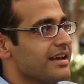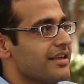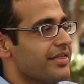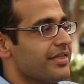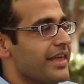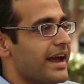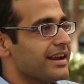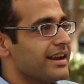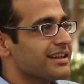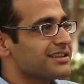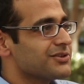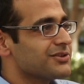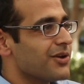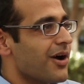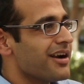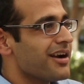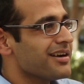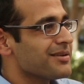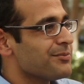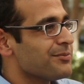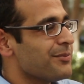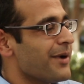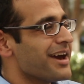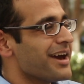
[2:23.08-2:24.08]
that is not
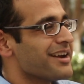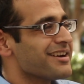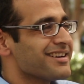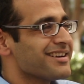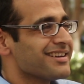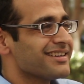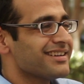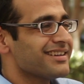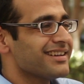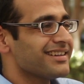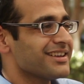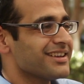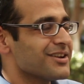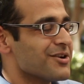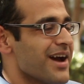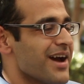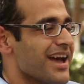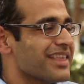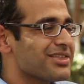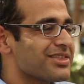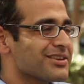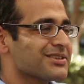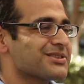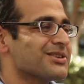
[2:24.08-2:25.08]
apparent,
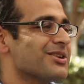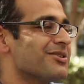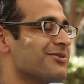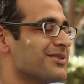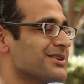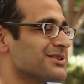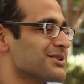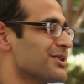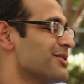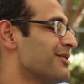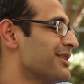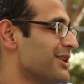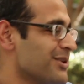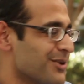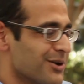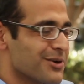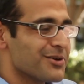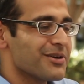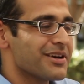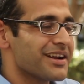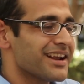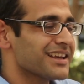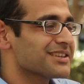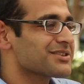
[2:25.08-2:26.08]
at the surface. When you go
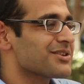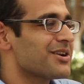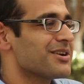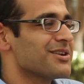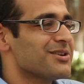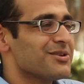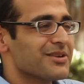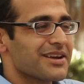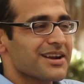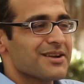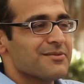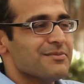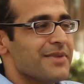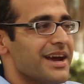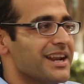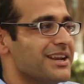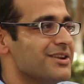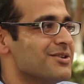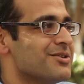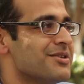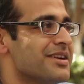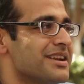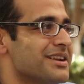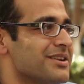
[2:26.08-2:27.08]
to a restaurant, you look at a menu and